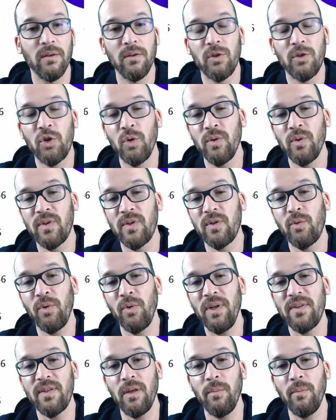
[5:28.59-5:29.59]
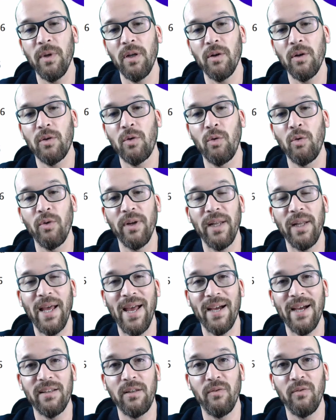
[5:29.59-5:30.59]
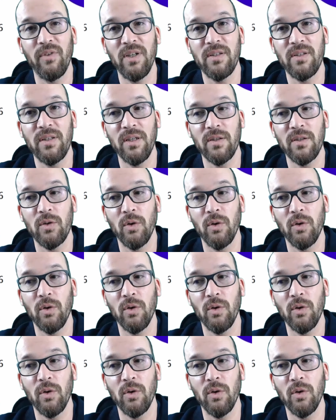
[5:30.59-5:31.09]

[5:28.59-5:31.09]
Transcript: Choose 3 similar current active listings.